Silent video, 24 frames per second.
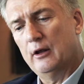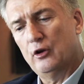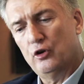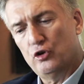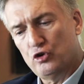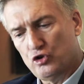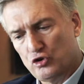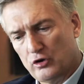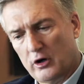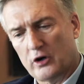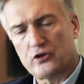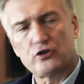
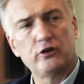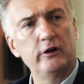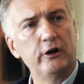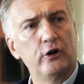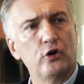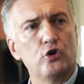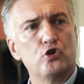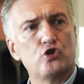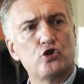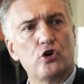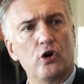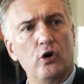structurally
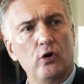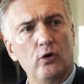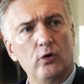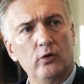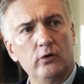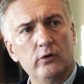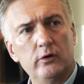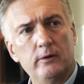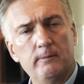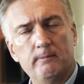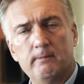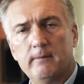
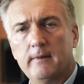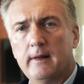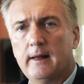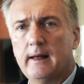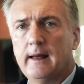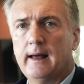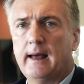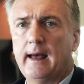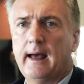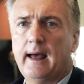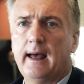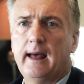controlled.
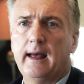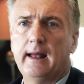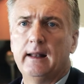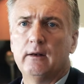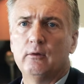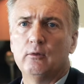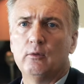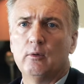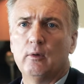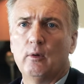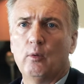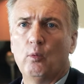
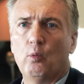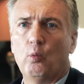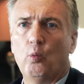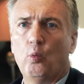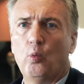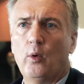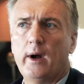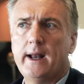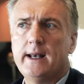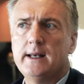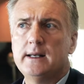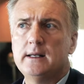And
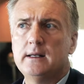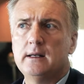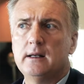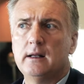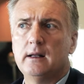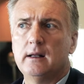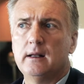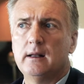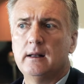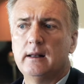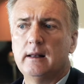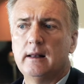when
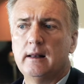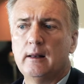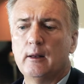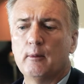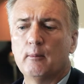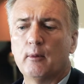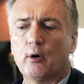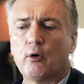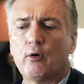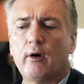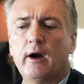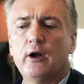the
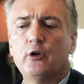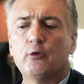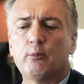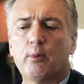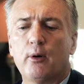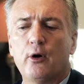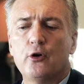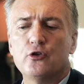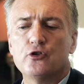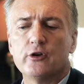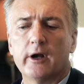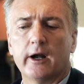Macraes
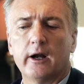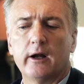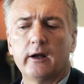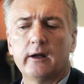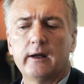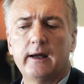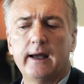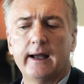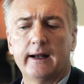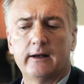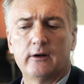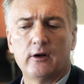project
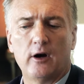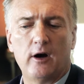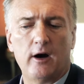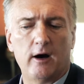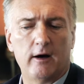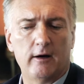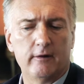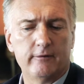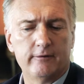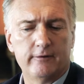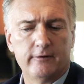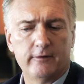kicked
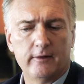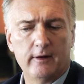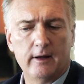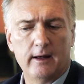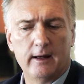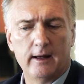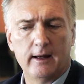off